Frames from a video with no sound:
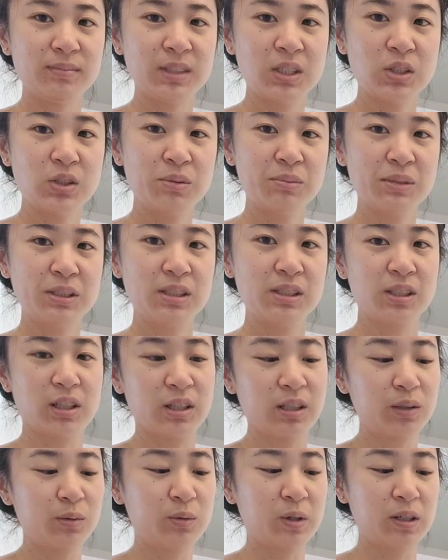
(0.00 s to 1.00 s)
So I'm just
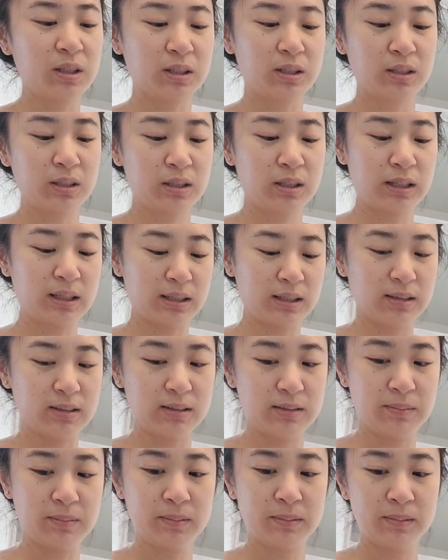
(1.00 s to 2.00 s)
chugging water and
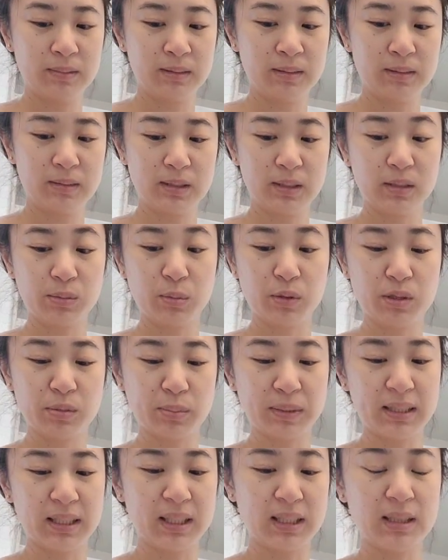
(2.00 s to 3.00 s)
um just brush
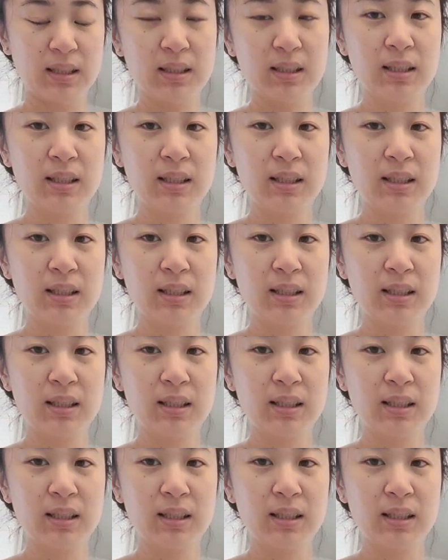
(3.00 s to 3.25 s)
my teeth.